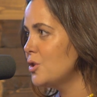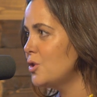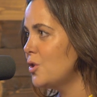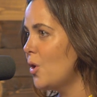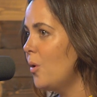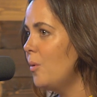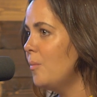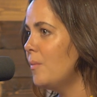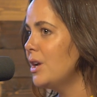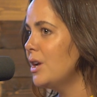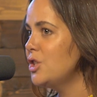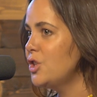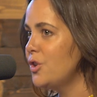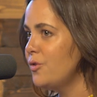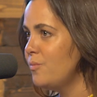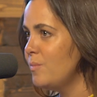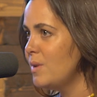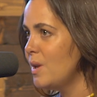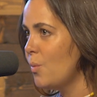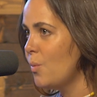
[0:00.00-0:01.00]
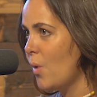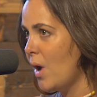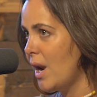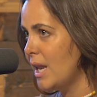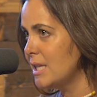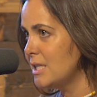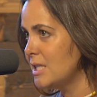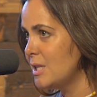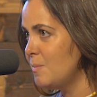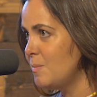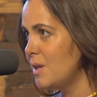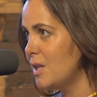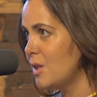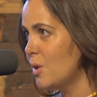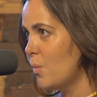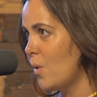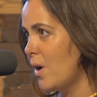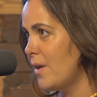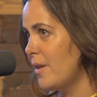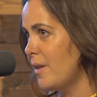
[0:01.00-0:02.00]
So much of me wanted to be
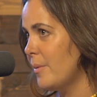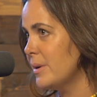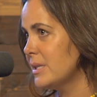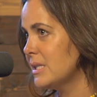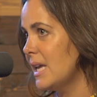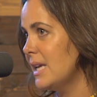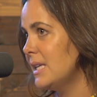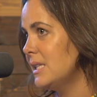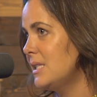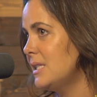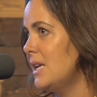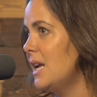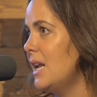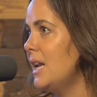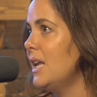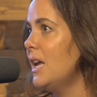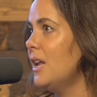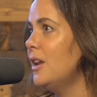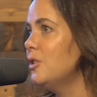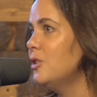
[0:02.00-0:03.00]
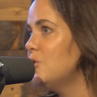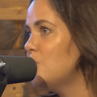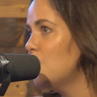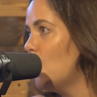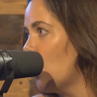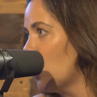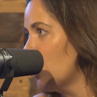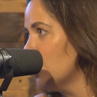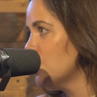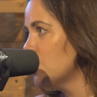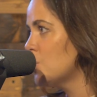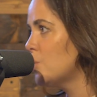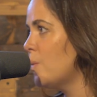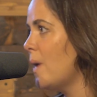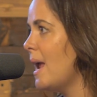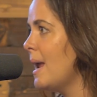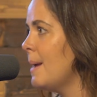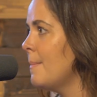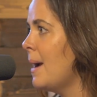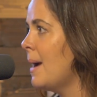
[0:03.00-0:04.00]
the one that was like standing at a door and
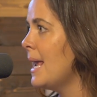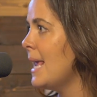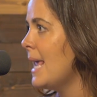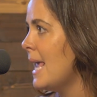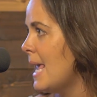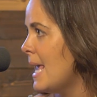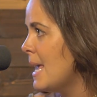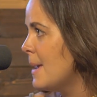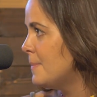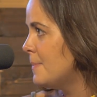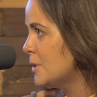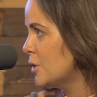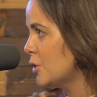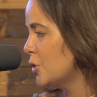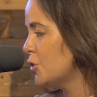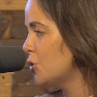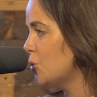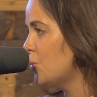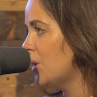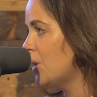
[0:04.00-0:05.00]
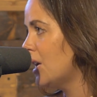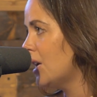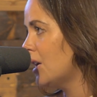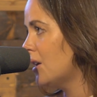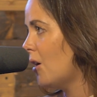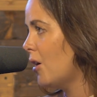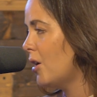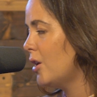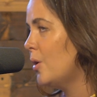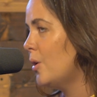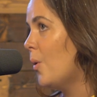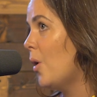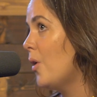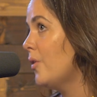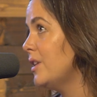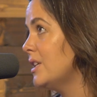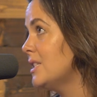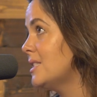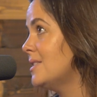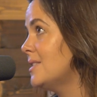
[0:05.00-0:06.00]
swaying my hips or doing,
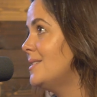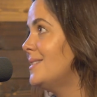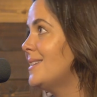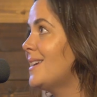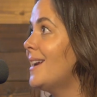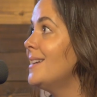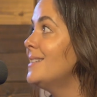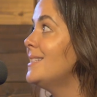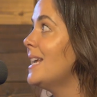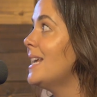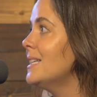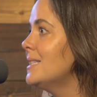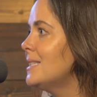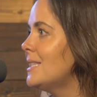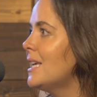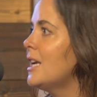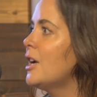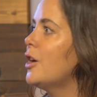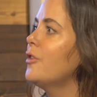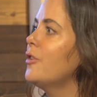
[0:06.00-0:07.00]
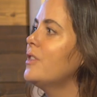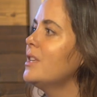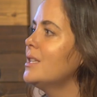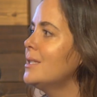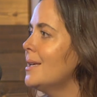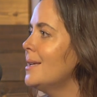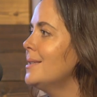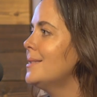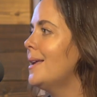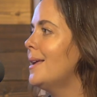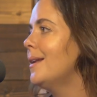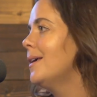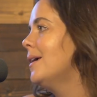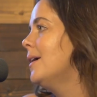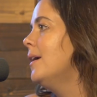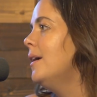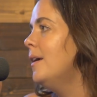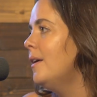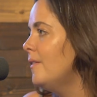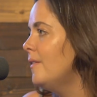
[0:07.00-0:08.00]
all these dancing or these things that
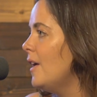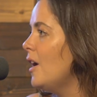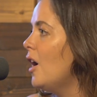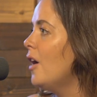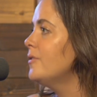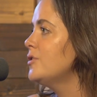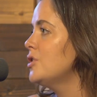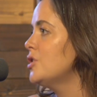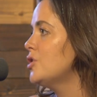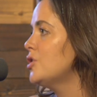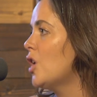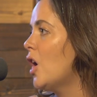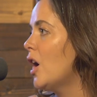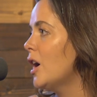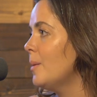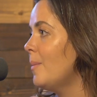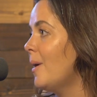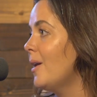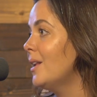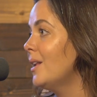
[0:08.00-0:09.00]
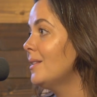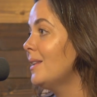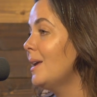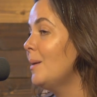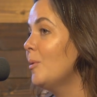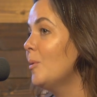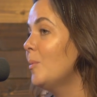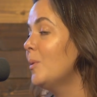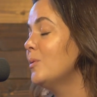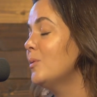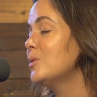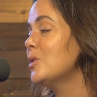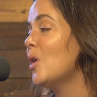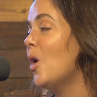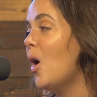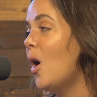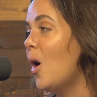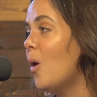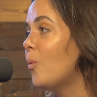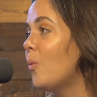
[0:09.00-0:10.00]
they often talk about in labor, but it was
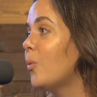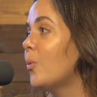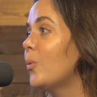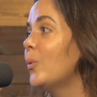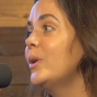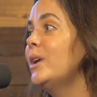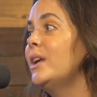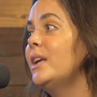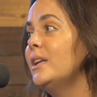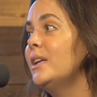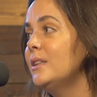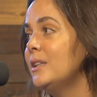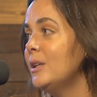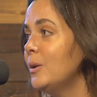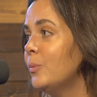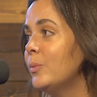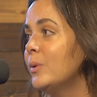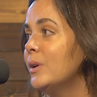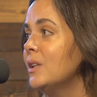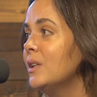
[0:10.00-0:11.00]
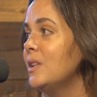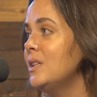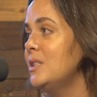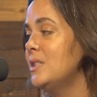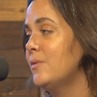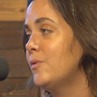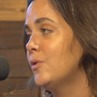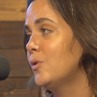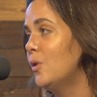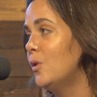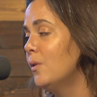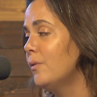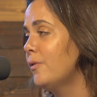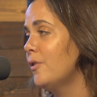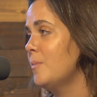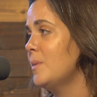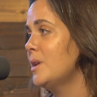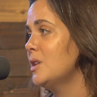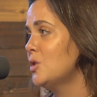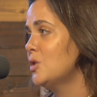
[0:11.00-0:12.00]
really, really difficult
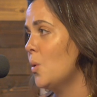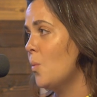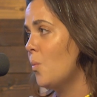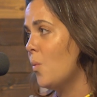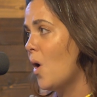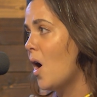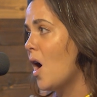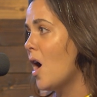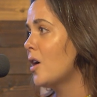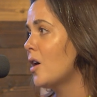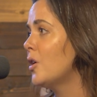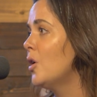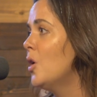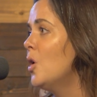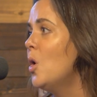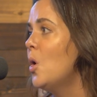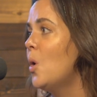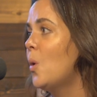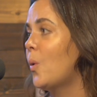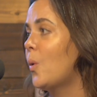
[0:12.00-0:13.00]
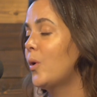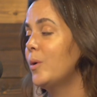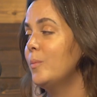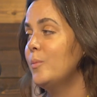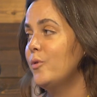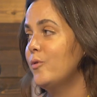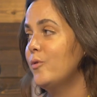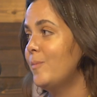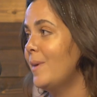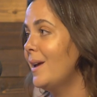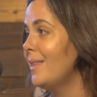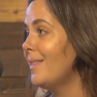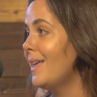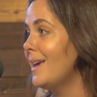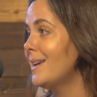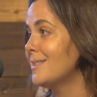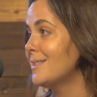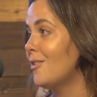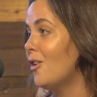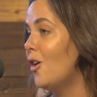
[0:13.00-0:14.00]
for me to walk or move my
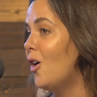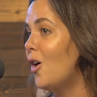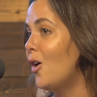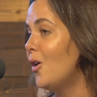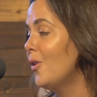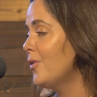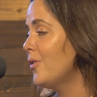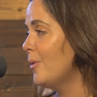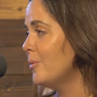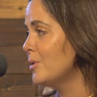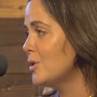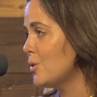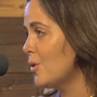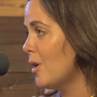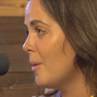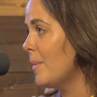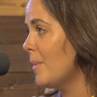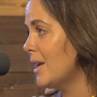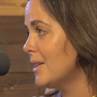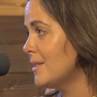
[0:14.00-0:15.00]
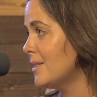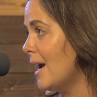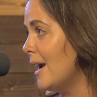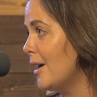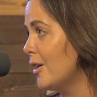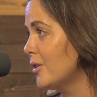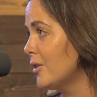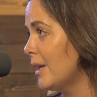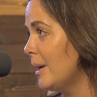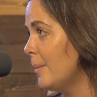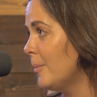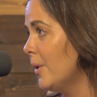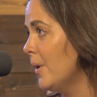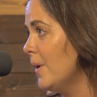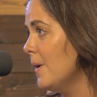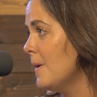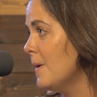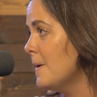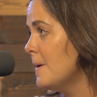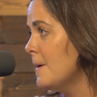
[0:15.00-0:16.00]
legs at all. That was throughout my entire labor.